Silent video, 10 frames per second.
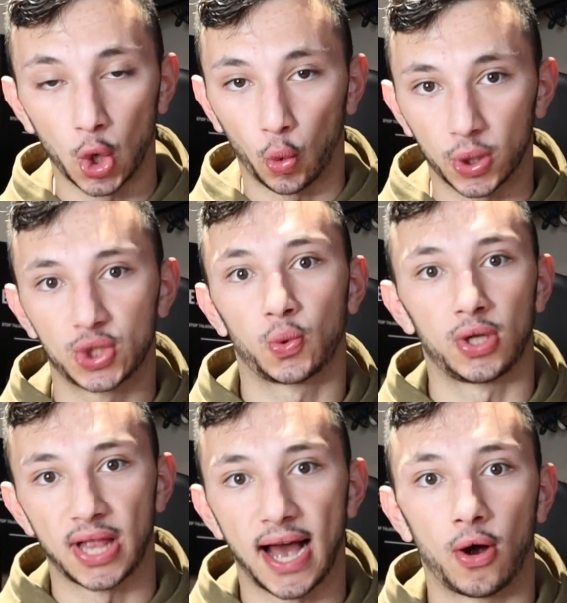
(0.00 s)
which will
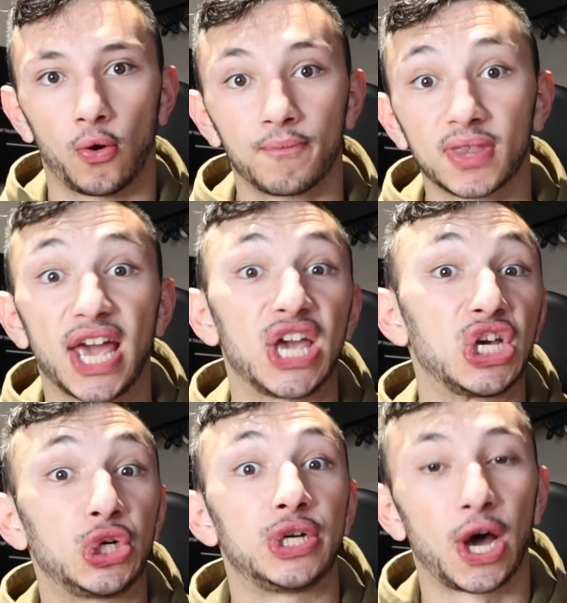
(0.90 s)
allow a
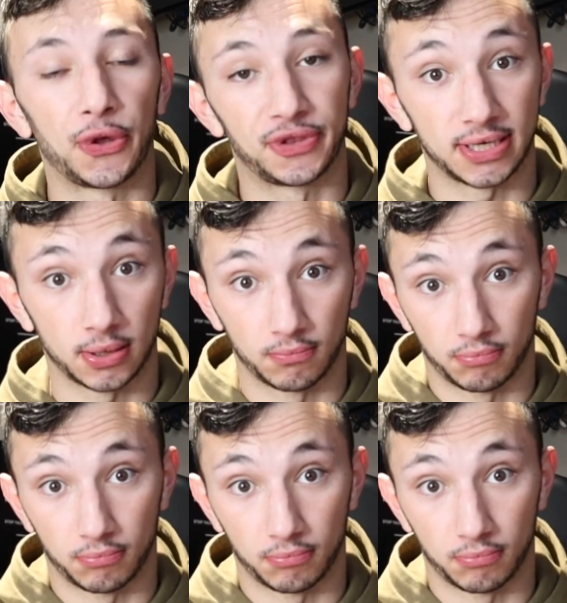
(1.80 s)
good, healthy,